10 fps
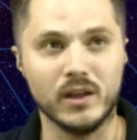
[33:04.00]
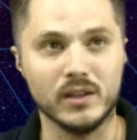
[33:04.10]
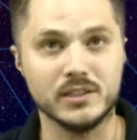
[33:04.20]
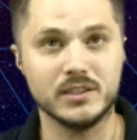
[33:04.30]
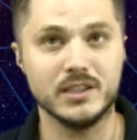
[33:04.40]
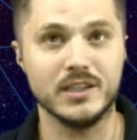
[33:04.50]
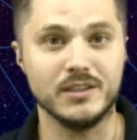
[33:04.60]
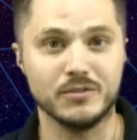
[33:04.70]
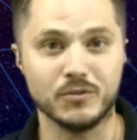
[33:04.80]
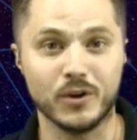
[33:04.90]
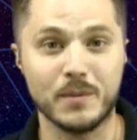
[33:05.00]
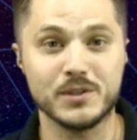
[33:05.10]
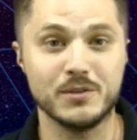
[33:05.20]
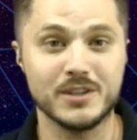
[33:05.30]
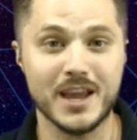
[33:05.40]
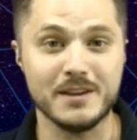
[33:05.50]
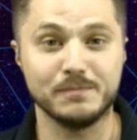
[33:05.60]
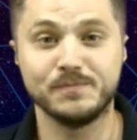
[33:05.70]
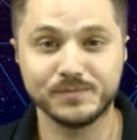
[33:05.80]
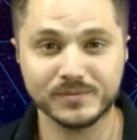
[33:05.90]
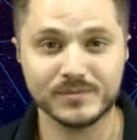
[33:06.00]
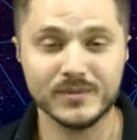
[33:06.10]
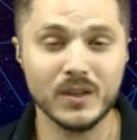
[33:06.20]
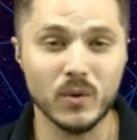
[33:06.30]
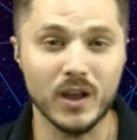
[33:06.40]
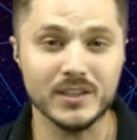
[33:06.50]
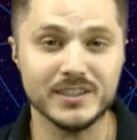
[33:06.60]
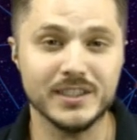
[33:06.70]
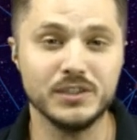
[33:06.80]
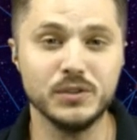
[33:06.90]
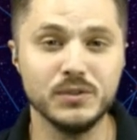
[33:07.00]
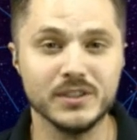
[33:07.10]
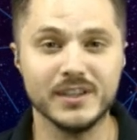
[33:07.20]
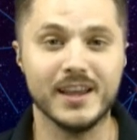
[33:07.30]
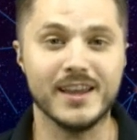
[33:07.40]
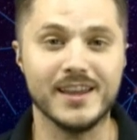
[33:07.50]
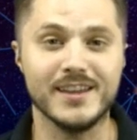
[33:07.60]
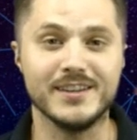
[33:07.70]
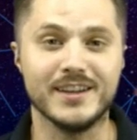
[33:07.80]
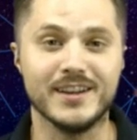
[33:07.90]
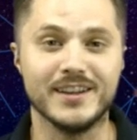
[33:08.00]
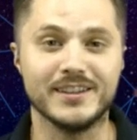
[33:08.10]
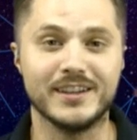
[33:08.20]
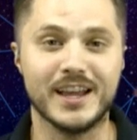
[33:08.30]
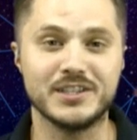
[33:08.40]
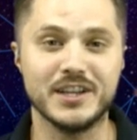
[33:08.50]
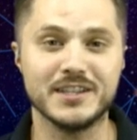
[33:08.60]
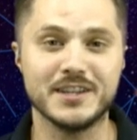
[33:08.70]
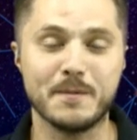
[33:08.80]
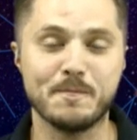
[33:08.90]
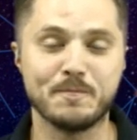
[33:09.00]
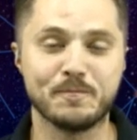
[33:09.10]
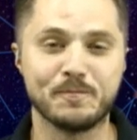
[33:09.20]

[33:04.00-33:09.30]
let's see, for episode 10. Stay tuned, and catch you next time.